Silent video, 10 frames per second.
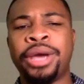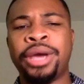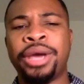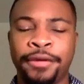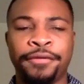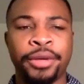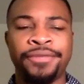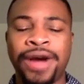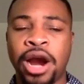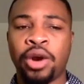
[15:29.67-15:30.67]
Feel free to
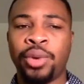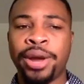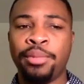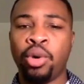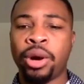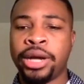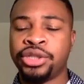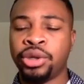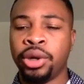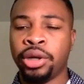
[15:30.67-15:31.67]
fire away more as
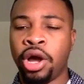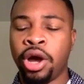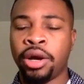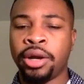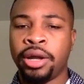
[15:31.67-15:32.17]
you go along.